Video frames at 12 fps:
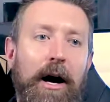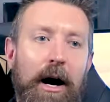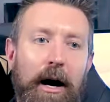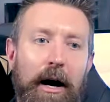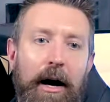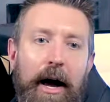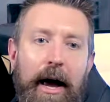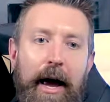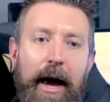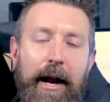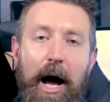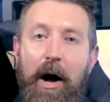
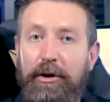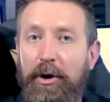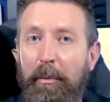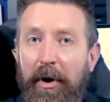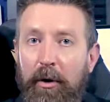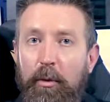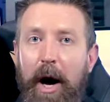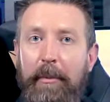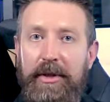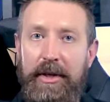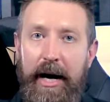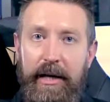and I also build
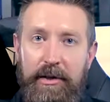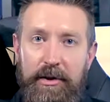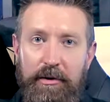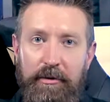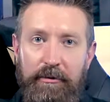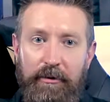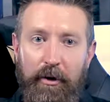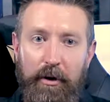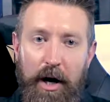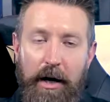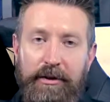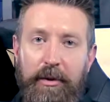websites for
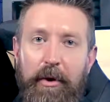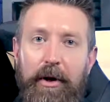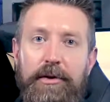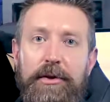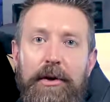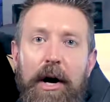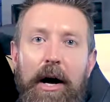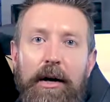customers.